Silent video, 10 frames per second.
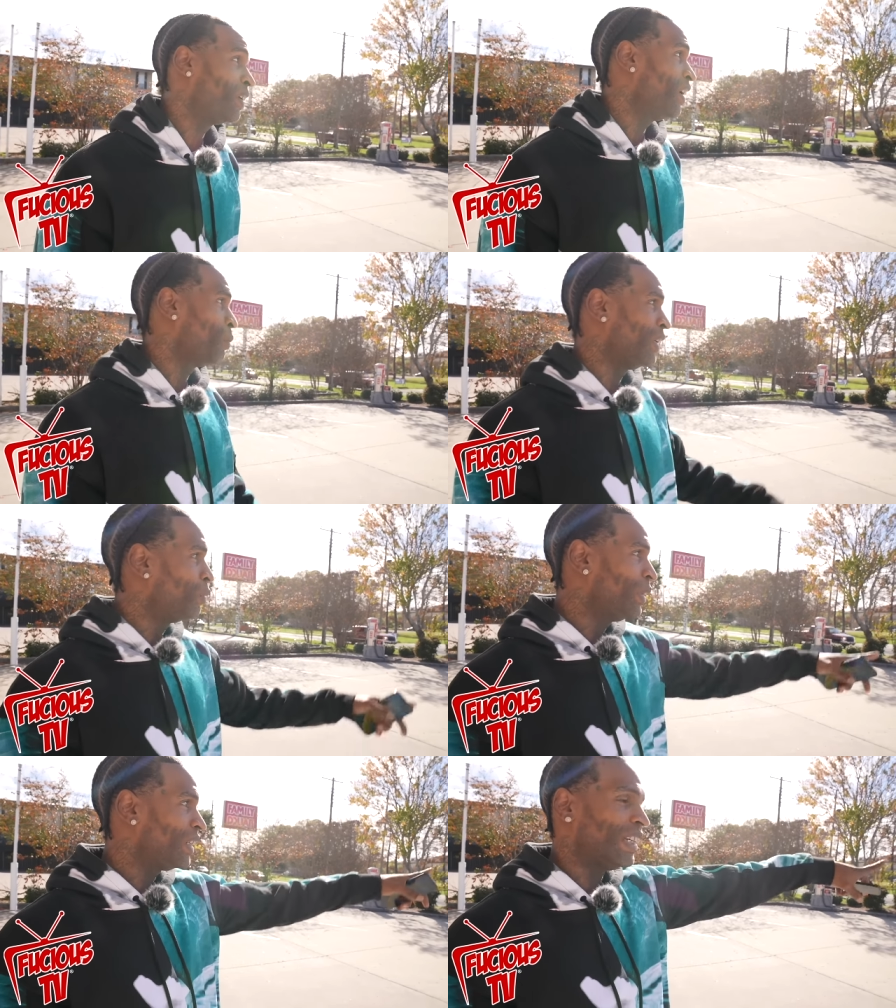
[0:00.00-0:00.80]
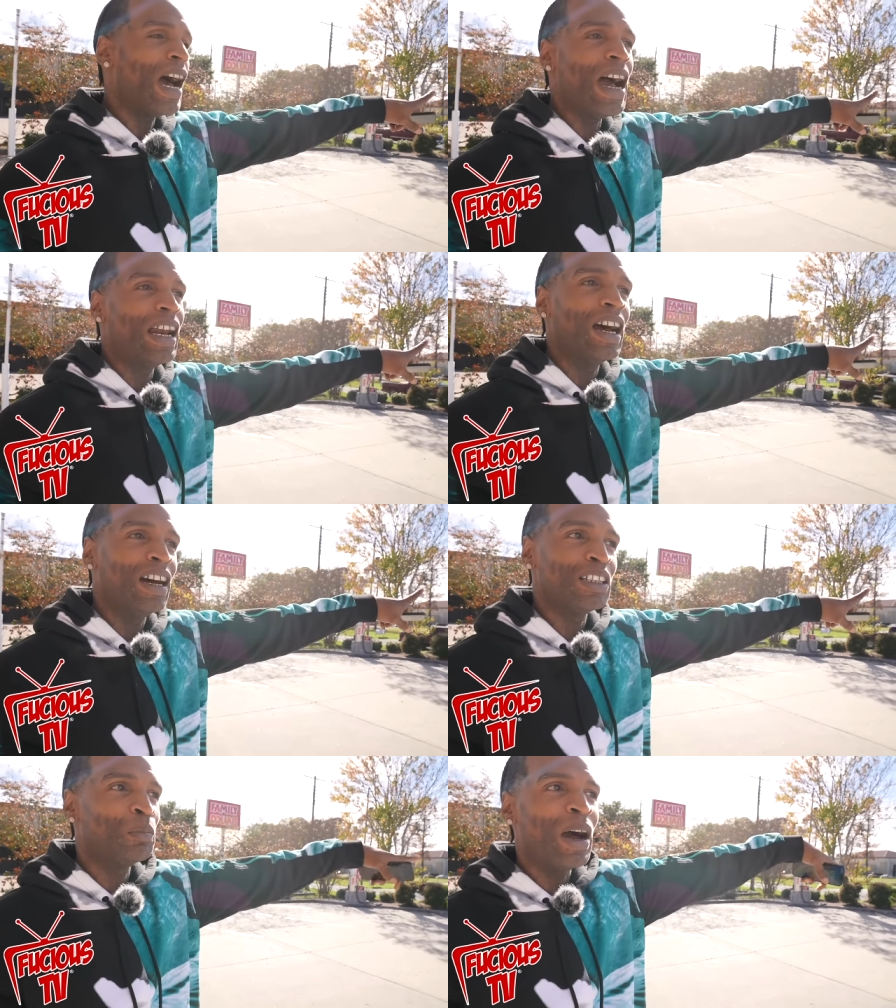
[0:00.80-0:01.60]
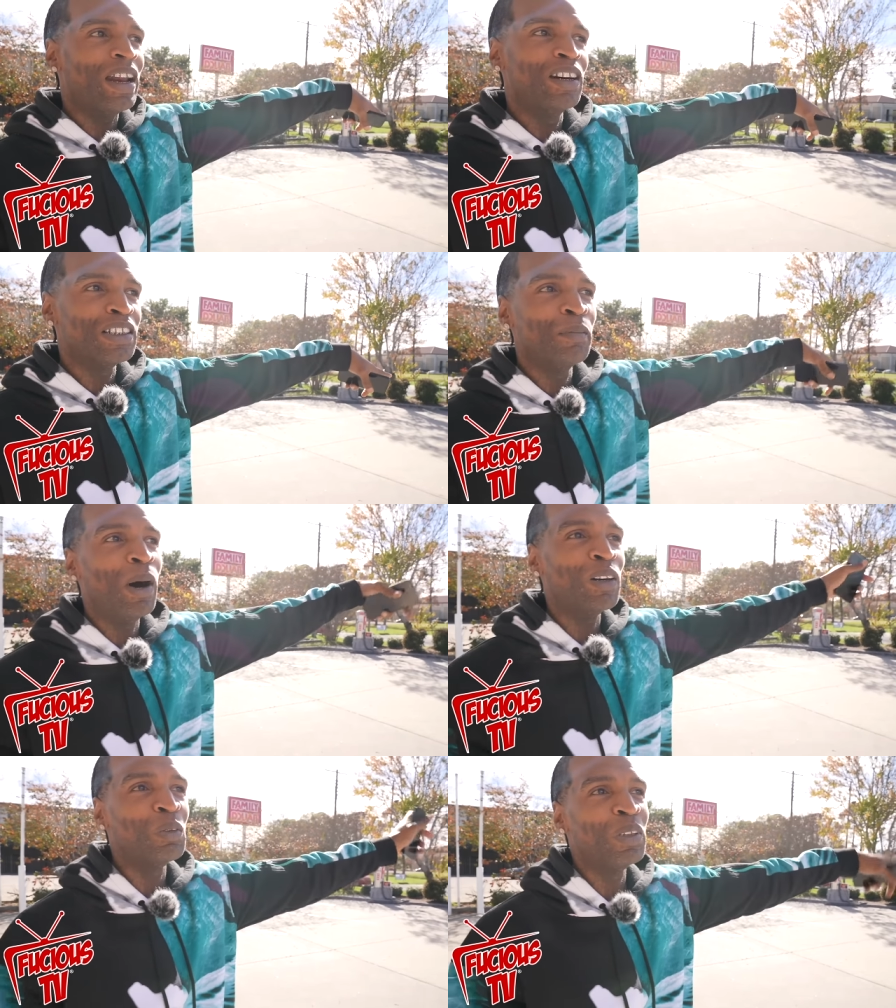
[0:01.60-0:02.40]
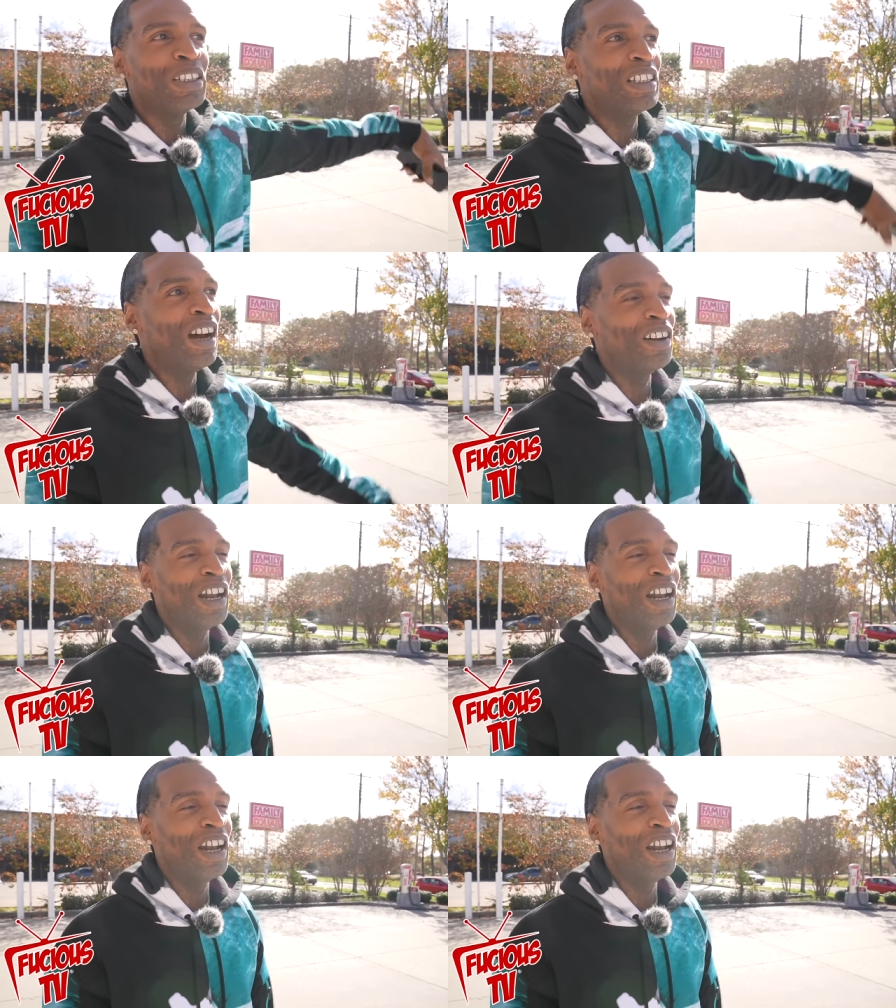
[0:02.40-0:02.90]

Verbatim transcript: I'm saying? But them bitches high now. Somebody else then bought them bitches out.